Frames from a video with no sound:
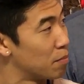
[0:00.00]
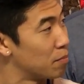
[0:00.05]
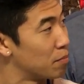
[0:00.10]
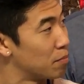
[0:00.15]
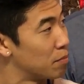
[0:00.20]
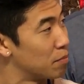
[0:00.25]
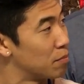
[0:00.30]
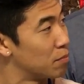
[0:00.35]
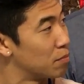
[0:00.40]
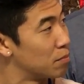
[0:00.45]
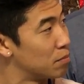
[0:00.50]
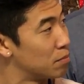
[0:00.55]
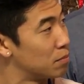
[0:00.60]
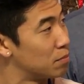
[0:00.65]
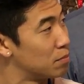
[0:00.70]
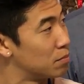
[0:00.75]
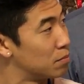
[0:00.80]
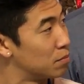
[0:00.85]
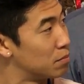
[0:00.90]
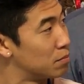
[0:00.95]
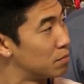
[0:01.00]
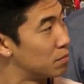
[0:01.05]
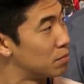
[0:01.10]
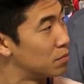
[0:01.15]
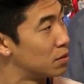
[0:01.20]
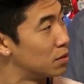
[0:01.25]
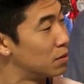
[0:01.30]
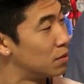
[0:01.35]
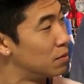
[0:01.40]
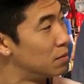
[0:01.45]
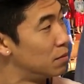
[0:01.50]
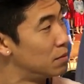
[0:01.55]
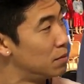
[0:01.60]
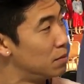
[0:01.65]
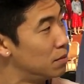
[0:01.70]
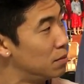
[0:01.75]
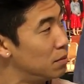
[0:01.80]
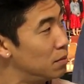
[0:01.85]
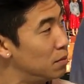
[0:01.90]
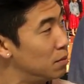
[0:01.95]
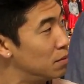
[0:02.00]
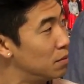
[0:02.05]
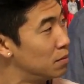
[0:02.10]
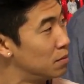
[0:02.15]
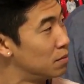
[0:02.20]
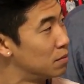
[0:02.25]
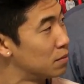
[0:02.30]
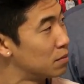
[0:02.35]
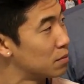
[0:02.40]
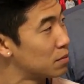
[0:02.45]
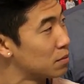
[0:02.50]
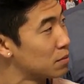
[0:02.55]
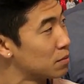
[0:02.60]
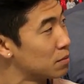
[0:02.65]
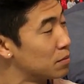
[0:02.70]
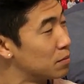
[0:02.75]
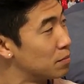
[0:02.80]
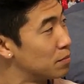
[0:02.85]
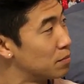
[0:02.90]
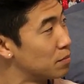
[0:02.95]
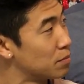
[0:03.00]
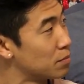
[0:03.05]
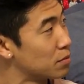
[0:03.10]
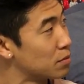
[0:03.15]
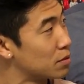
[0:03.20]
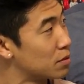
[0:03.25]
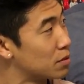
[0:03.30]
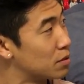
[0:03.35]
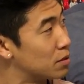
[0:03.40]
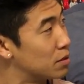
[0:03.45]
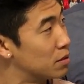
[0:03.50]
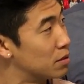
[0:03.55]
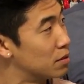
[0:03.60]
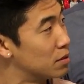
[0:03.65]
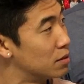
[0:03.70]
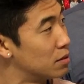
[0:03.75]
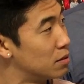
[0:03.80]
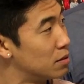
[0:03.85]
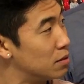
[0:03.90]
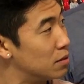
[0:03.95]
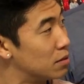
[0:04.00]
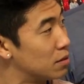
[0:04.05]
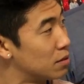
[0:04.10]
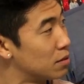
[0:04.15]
(not speaking)